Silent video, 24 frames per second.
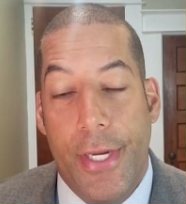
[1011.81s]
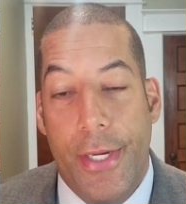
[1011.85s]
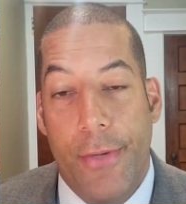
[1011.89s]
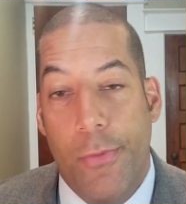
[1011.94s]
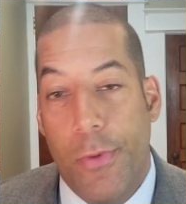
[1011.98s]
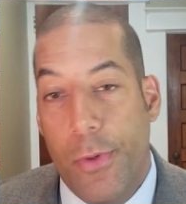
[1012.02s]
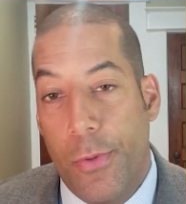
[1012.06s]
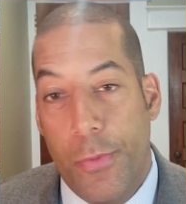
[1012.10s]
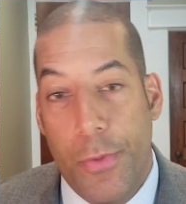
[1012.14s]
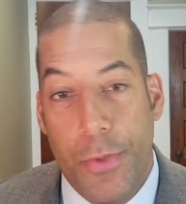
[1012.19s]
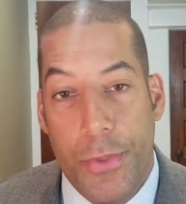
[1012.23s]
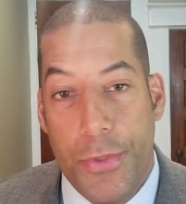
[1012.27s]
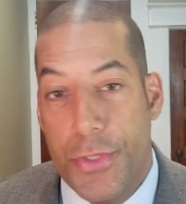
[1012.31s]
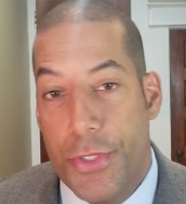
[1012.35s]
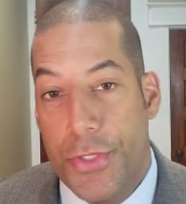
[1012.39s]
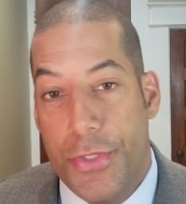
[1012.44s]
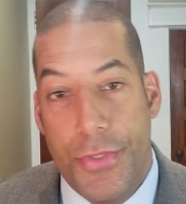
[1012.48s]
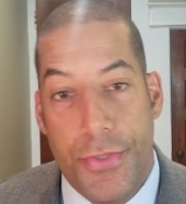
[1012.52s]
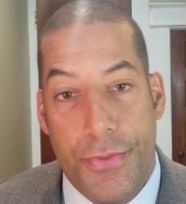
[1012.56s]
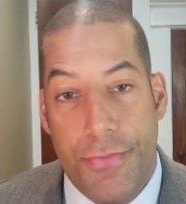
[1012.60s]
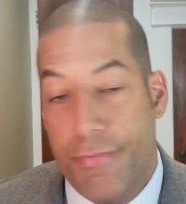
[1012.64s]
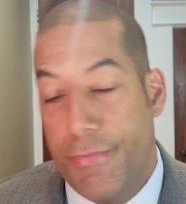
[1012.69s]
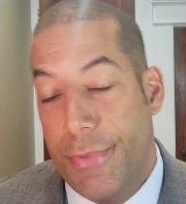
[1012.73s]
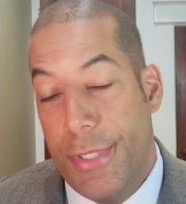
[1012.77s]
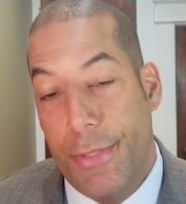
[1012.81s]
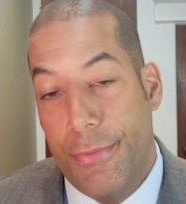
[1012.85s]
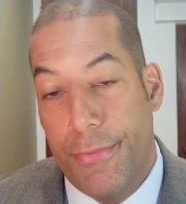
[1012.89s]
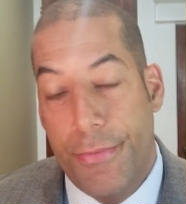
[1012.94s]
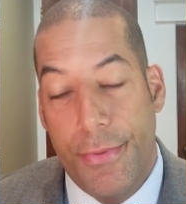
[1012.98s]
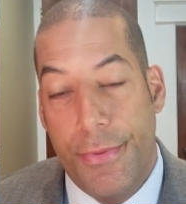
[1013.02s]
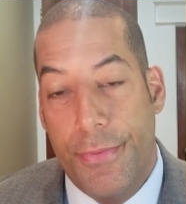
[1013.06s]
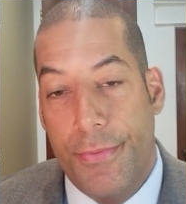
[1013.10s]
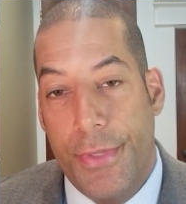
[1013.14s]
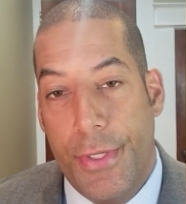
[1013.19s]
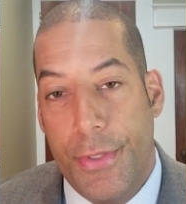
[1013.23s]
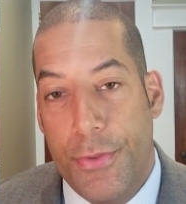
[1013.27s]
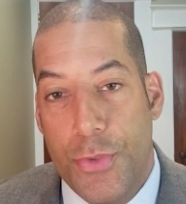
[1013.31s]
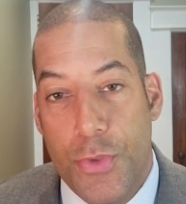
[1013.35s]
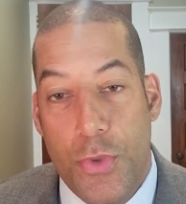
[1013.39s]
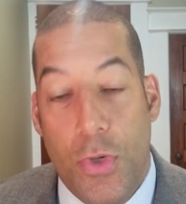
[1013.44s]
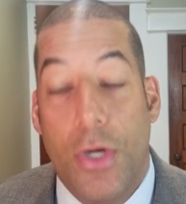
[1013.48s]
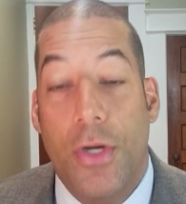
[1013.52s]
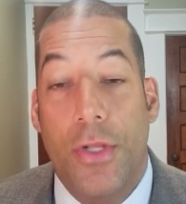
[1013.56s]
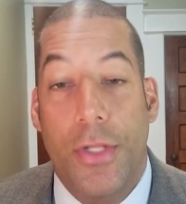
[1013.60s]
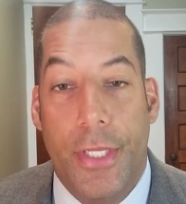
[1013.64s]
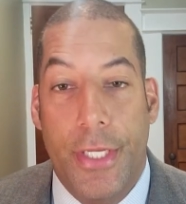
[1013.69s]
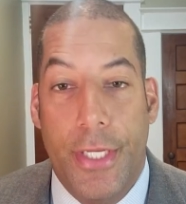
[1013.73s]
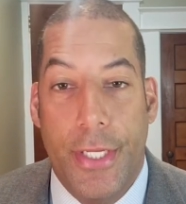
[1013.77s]
where we're just
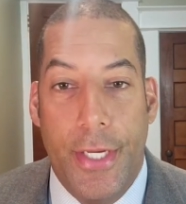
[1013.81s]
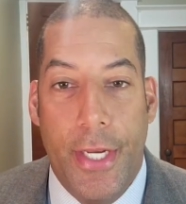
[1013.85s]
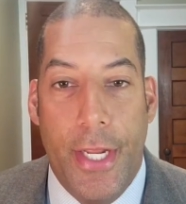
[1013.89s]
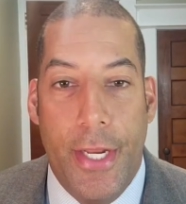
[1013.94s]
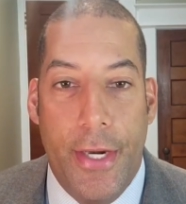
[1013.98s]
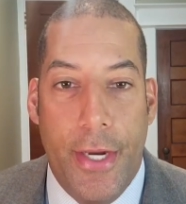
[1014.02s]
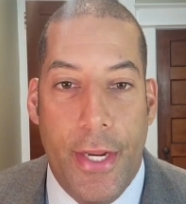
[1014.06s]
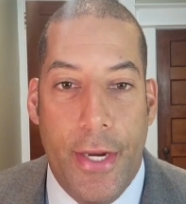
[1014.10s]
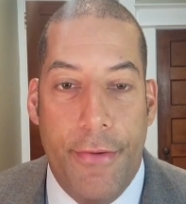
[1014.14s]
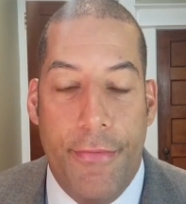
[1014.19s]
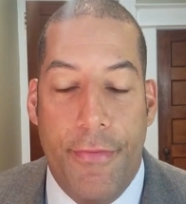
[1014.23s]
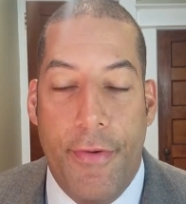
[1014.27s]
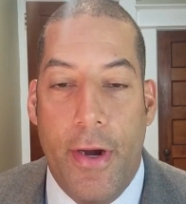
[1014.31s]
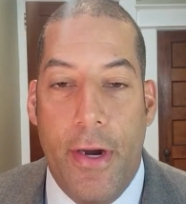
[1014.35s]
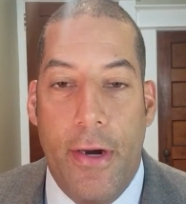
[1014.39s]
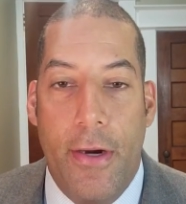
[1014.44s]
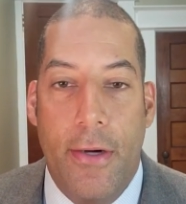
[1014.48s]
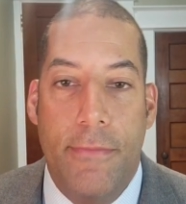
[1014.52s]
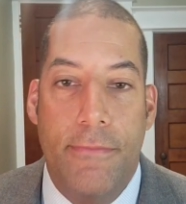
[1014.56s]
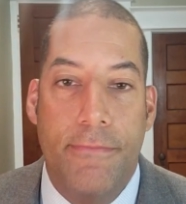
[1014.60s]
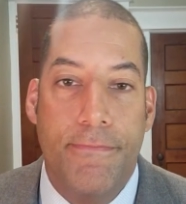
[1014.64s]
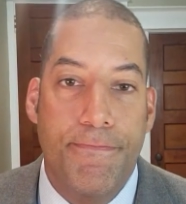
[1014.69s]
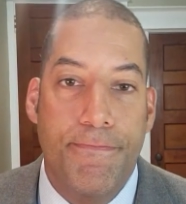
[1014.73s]
struggling and on fire?